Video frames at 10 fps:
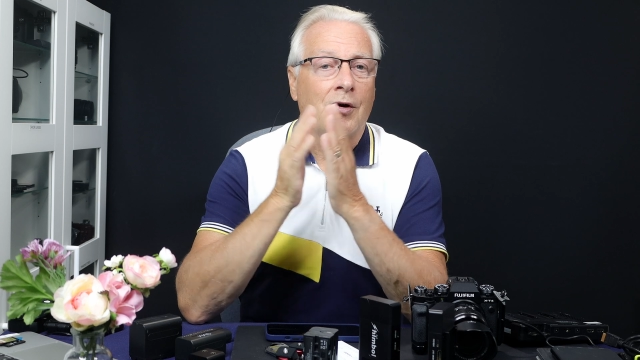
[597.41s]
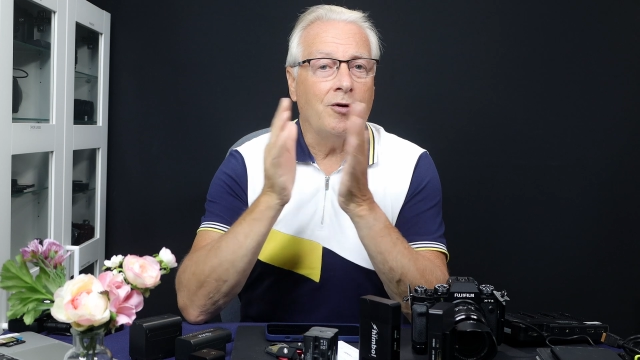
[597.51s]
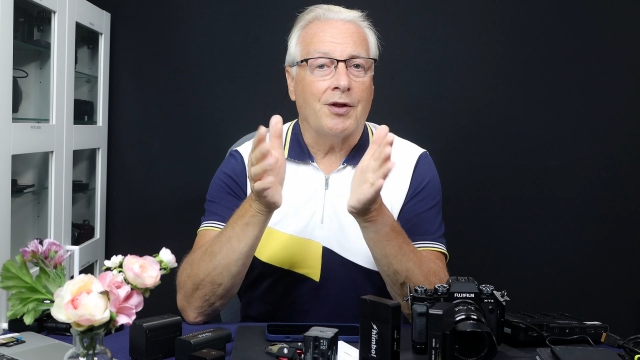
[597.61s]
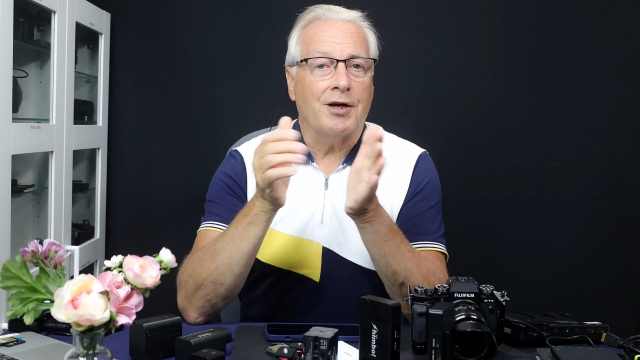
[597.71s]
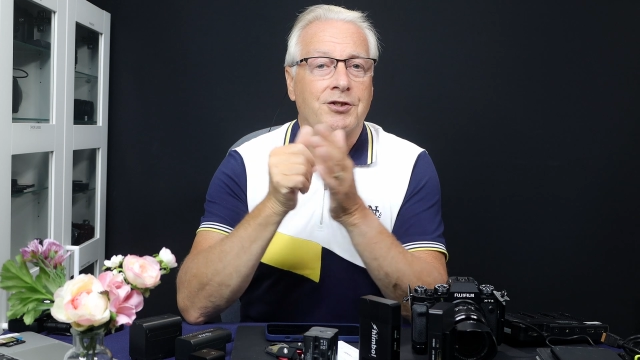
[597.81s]

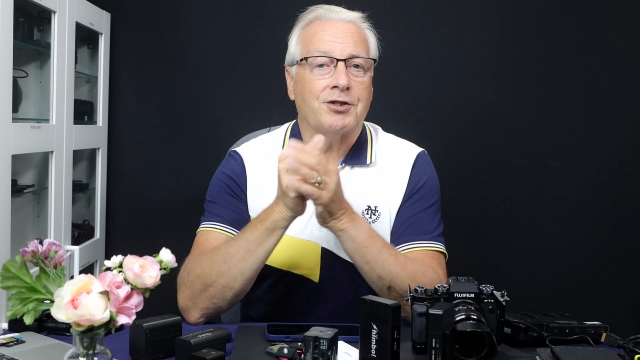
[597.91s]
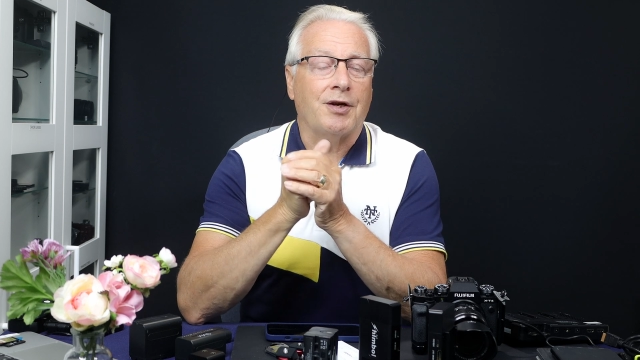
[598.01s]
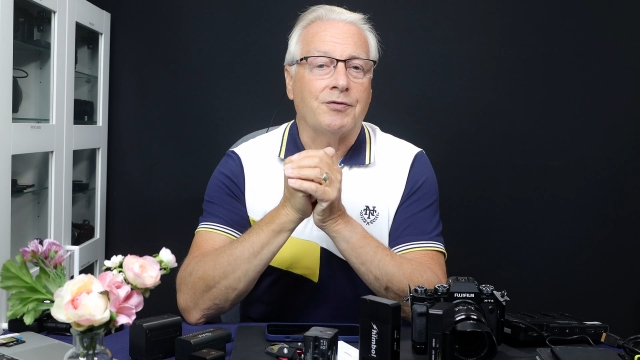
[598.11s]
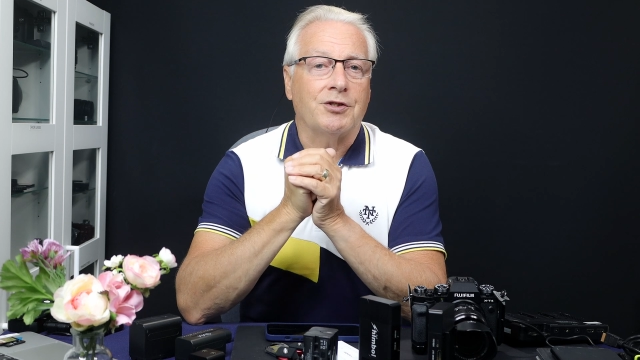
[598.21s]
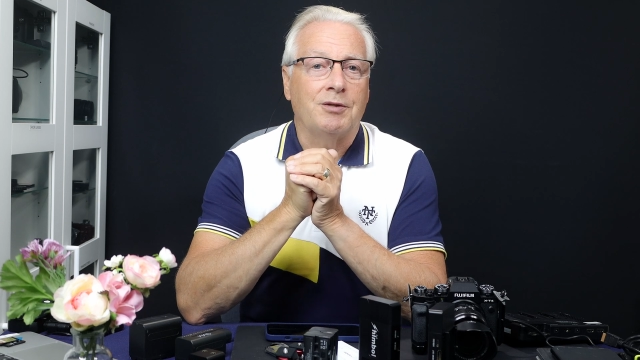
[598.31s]
or that's
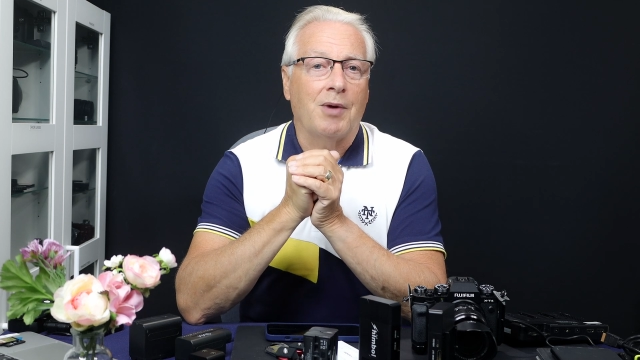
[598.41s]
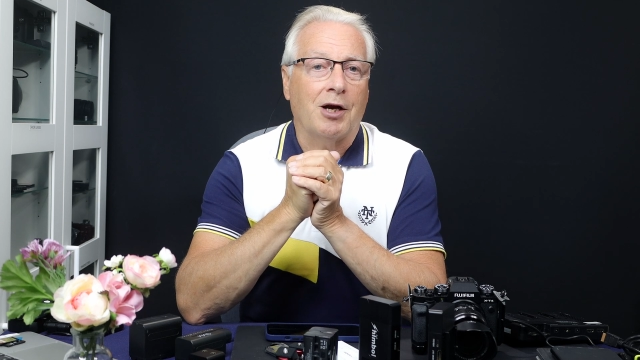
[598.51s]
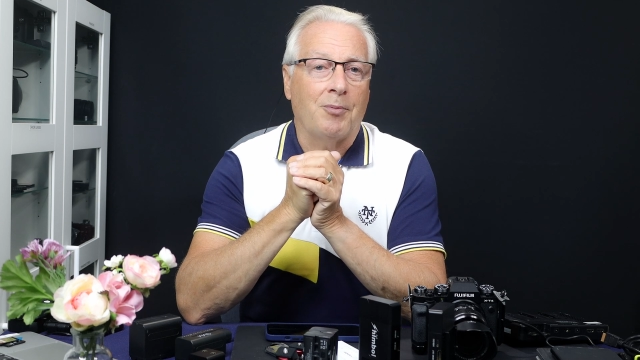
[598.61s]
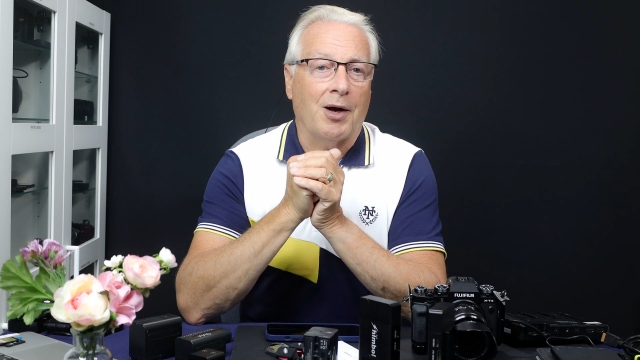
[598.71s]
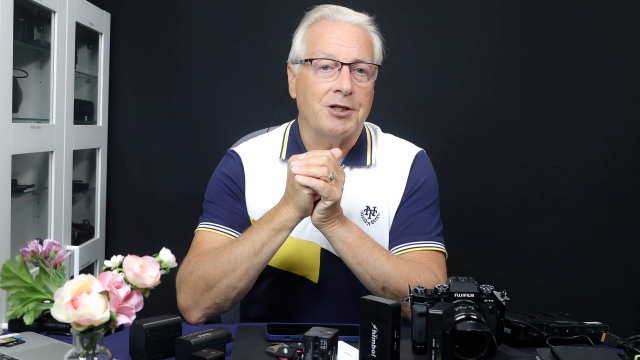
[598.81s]
70
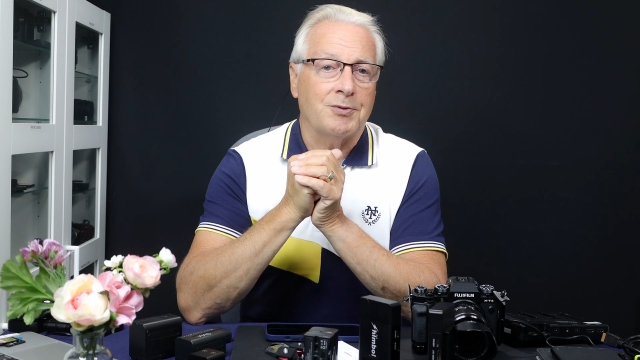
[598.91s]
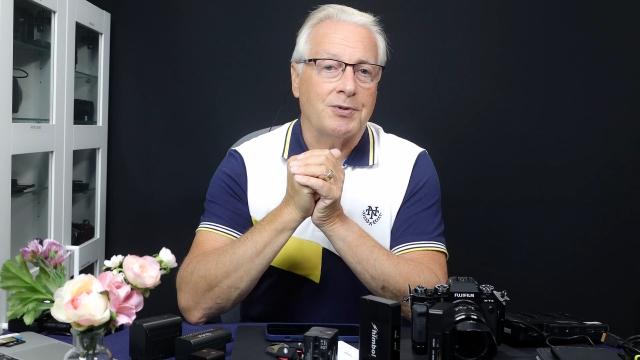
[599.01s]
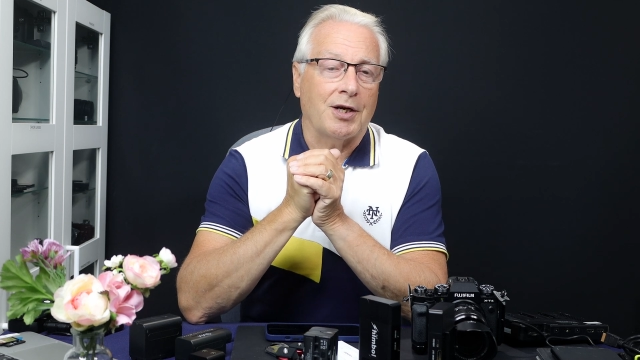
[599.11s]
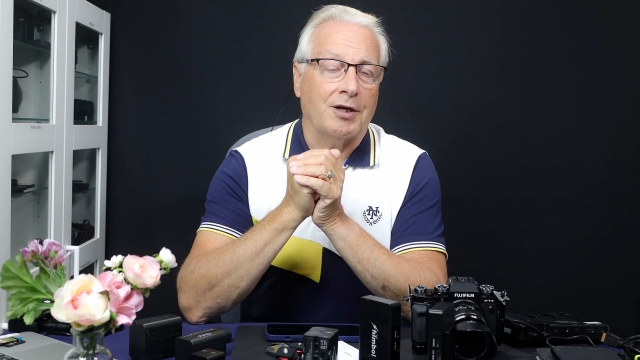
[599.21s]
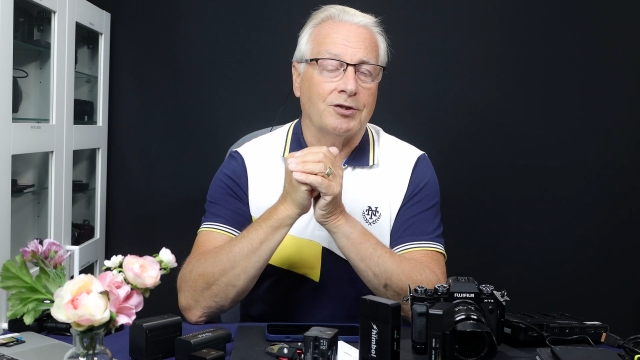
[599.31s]
megabytes per
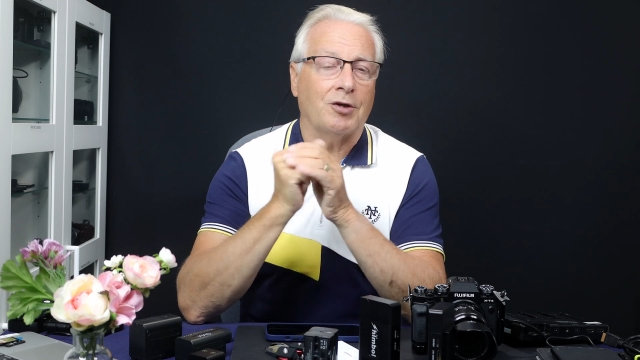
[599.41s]
second.